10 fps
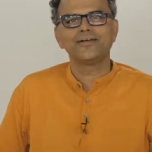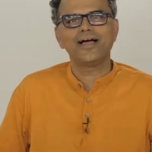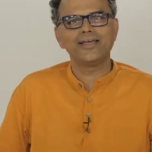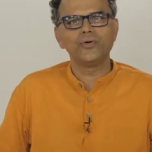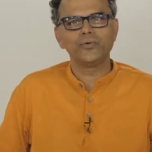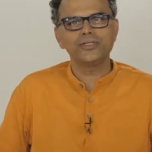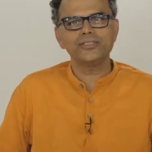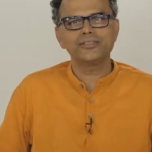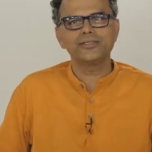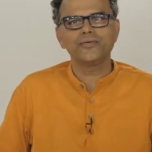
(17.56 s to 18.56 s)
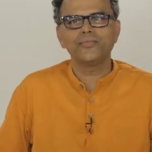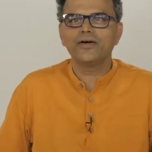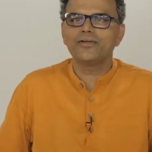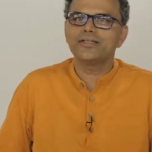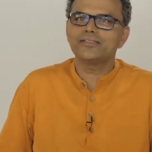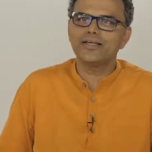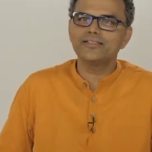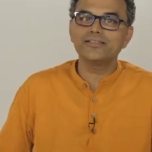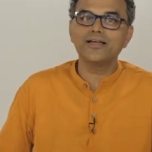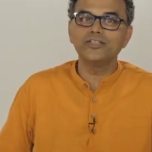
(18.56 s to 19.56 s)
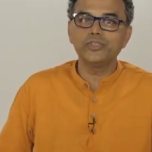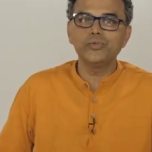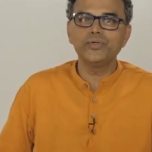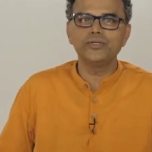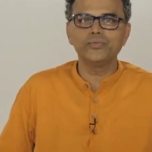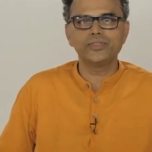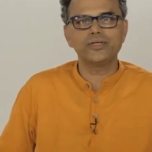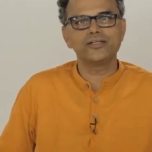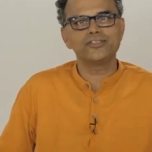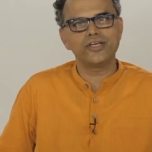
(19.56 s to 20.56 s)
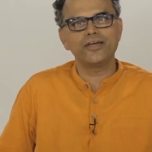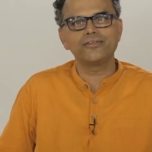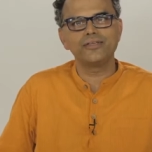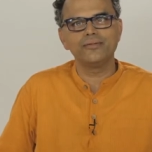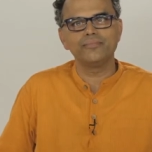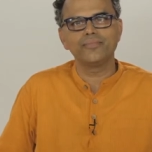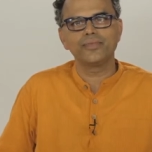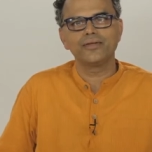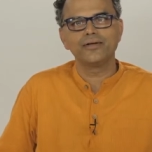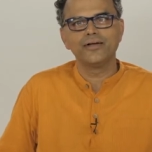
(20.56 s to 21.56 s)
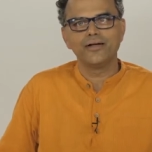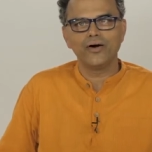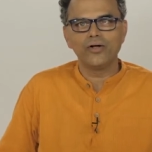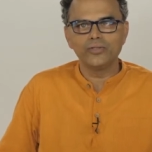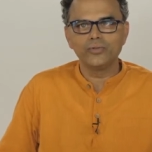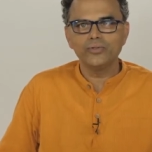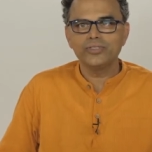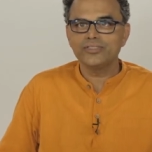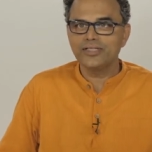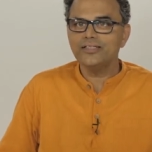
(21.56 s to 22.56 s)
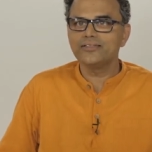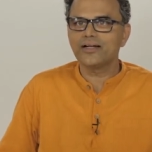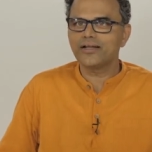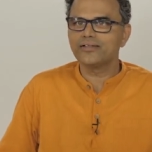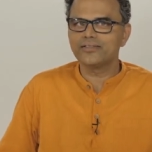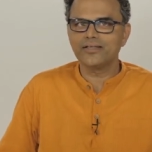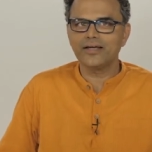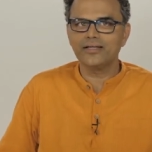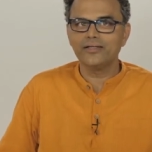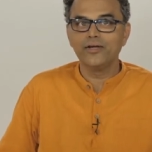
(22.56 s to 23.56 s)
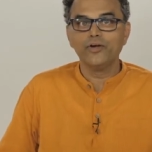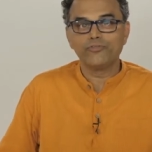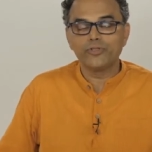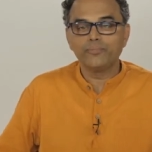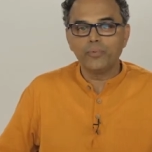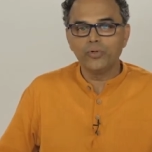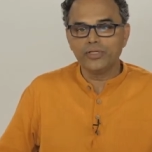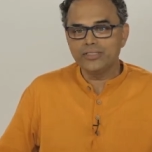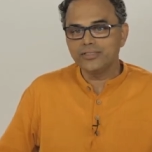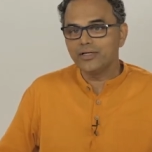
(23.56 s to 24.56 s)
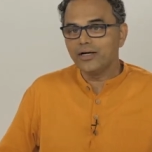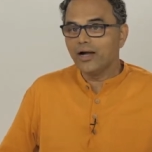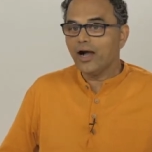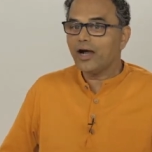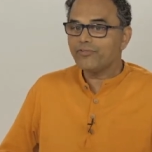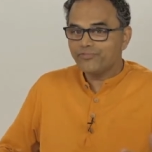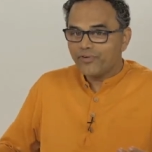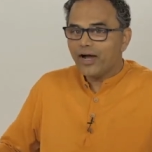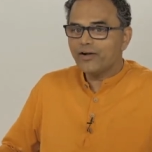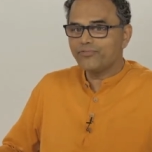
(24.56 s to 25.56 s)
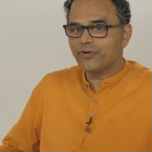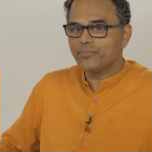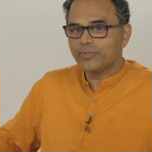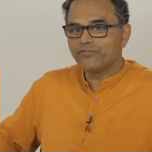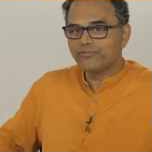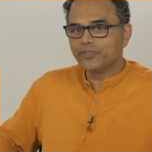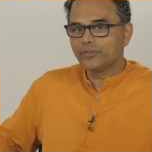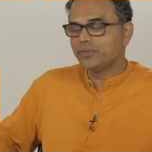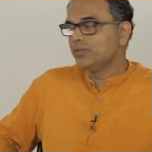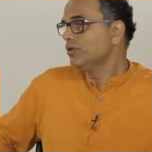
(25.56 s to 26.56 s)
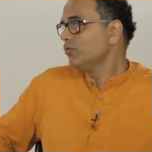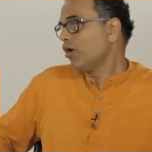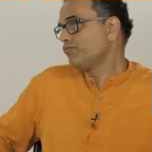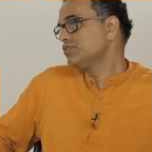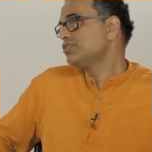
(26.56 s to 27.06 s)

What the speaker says: I notice we are in a sense continuing with our chair theme, although the seats that I designed for the police are far from comfortable office